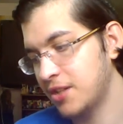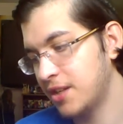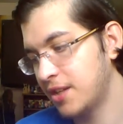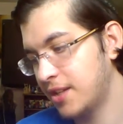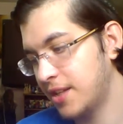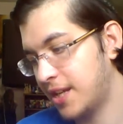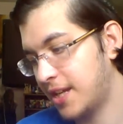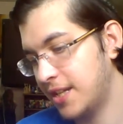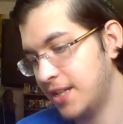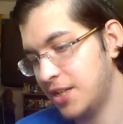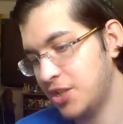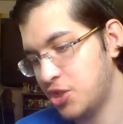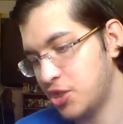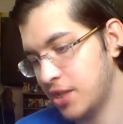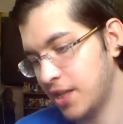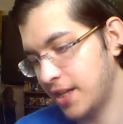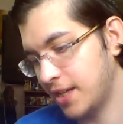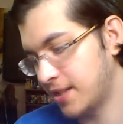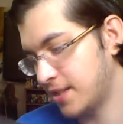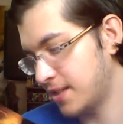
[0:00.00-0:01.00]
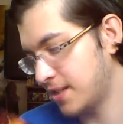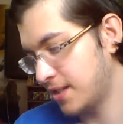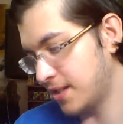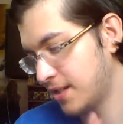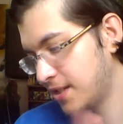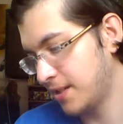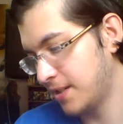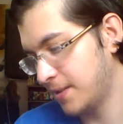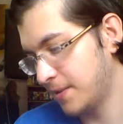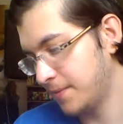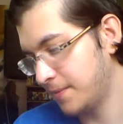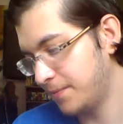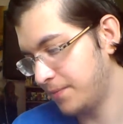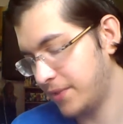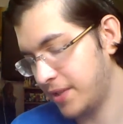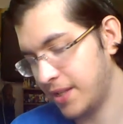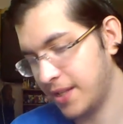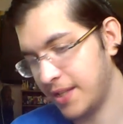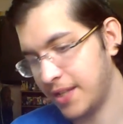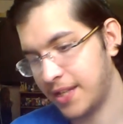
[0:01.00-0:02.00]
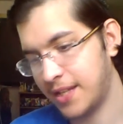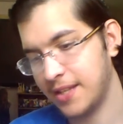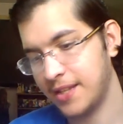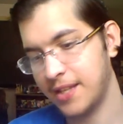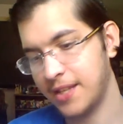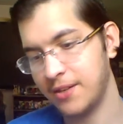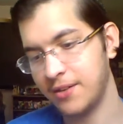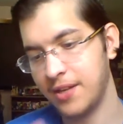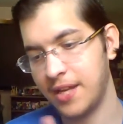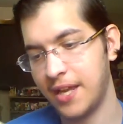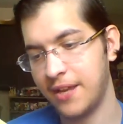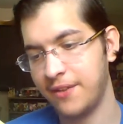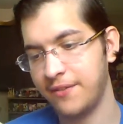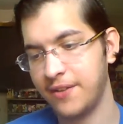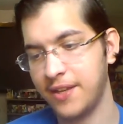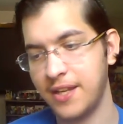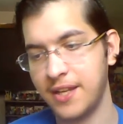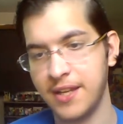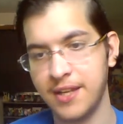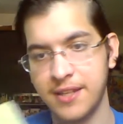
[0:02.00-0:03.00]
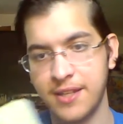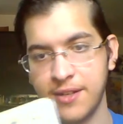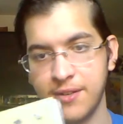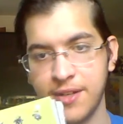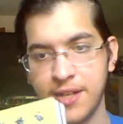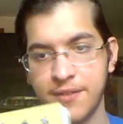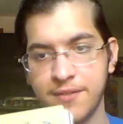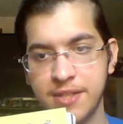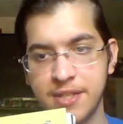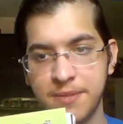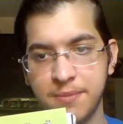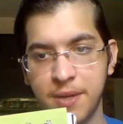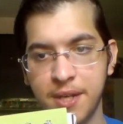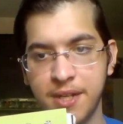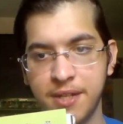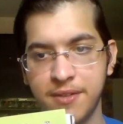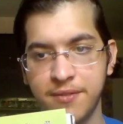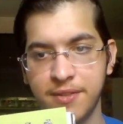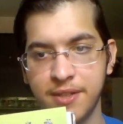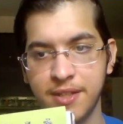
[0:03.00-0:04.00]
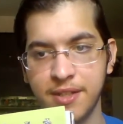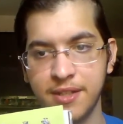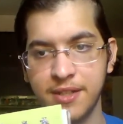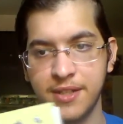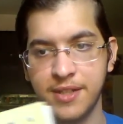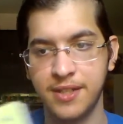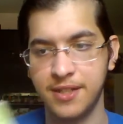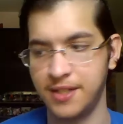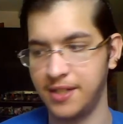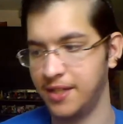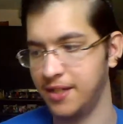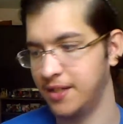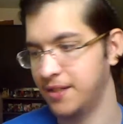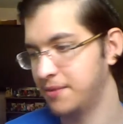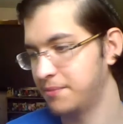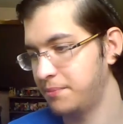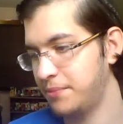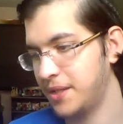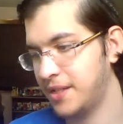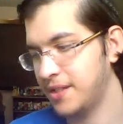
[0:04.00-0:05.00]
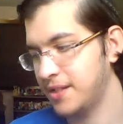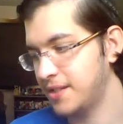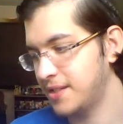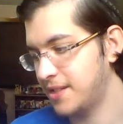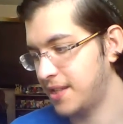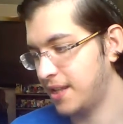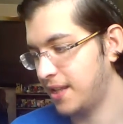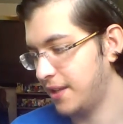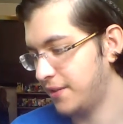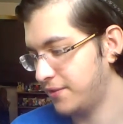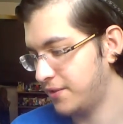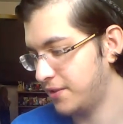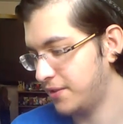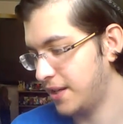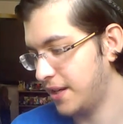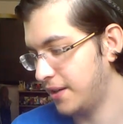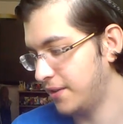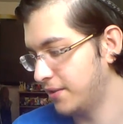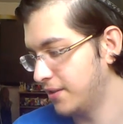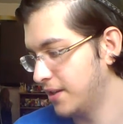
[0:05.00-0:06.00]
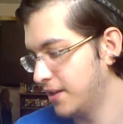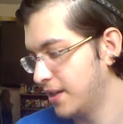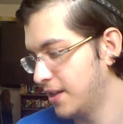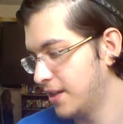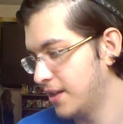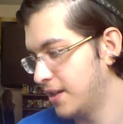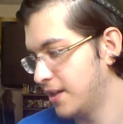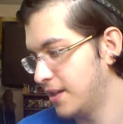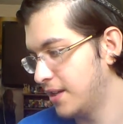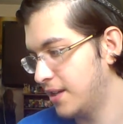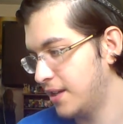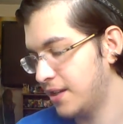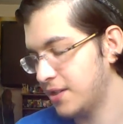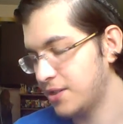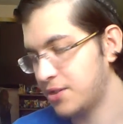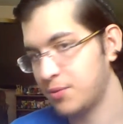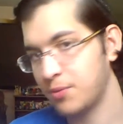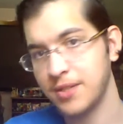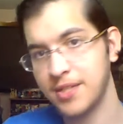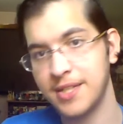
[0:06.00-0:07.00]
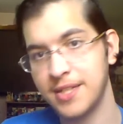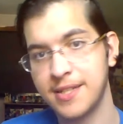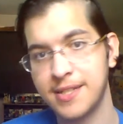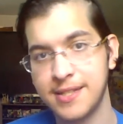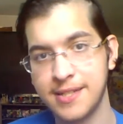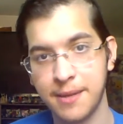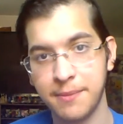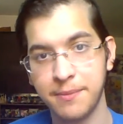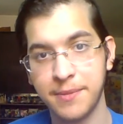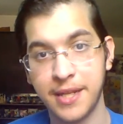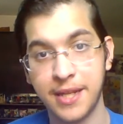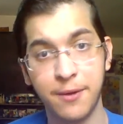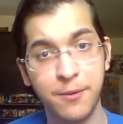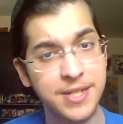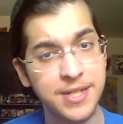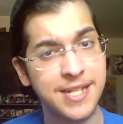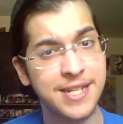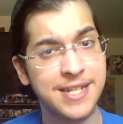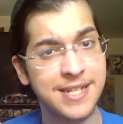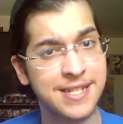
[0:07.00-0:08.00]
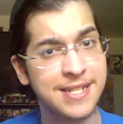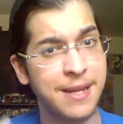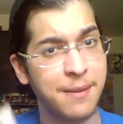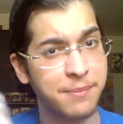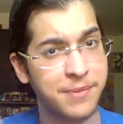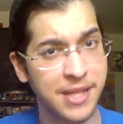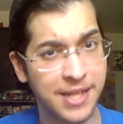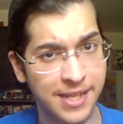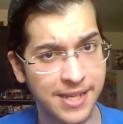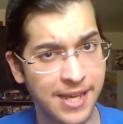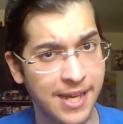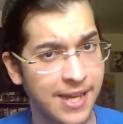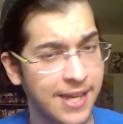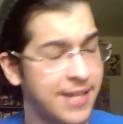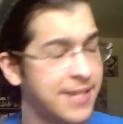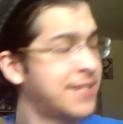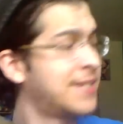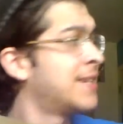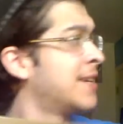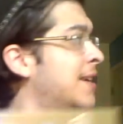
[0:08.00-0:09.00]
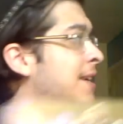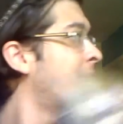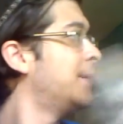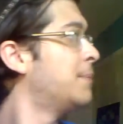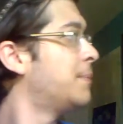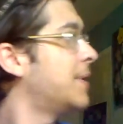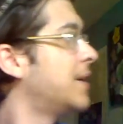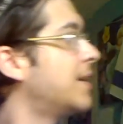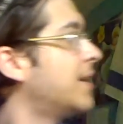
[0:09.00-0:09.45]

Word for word: The Kanish Knights. Like they don't have a sprite of it in here because they left her out. I just wanted something. I wanted something, guys. But